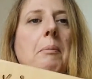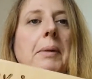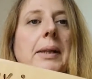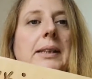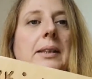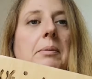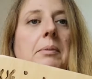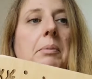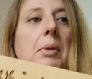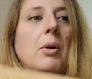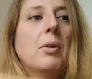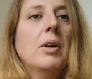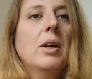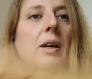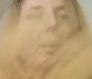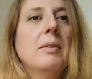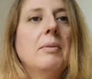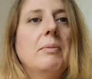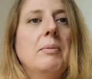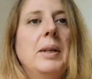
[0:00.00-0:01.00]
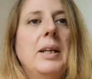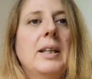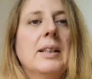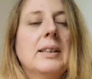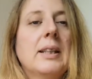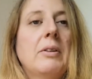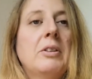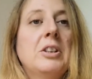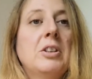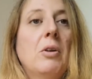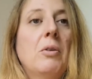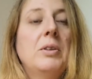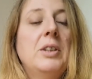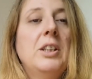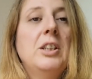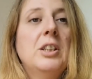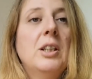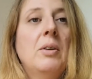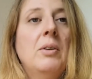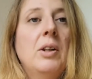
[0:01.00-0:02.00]
mitten blocker because I've
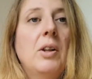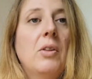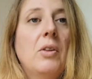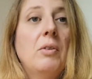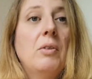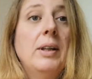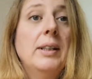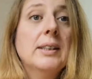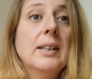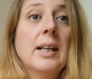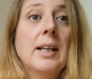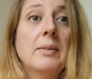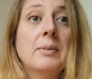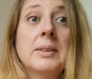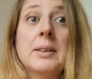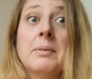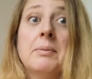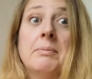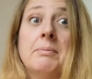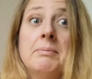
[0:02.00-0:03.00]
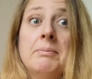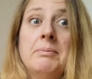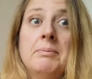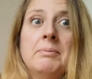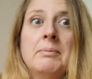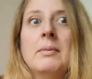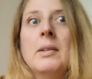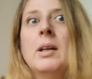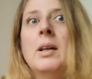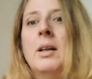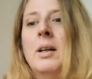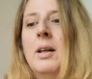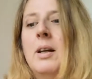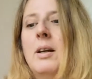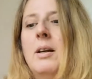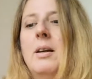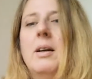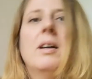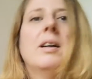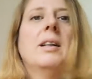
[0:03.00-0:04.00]
already shown it 3 times
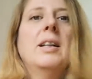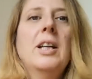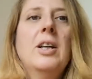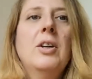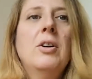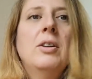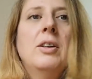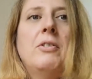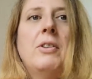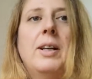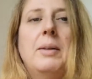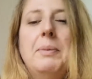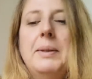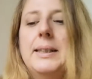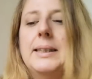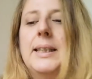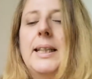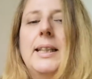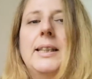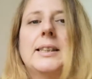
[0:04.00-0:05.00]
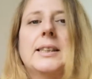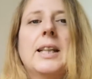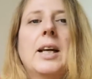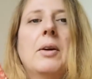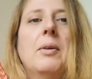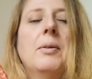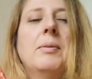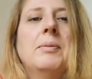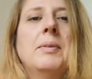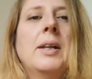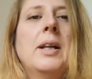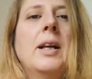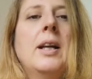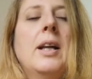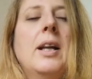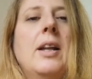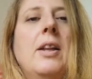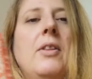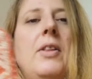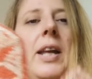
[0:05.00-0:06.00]
and it couldn't really be seen. So
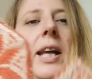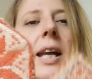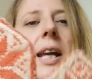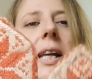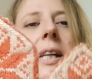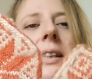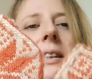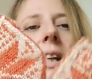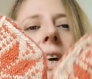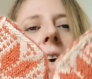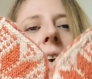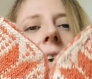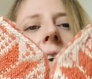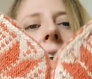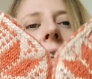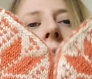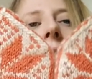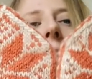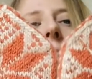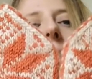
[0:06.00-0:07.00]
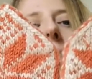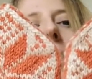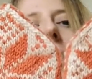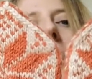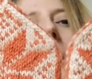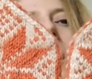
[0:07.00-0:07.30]
these are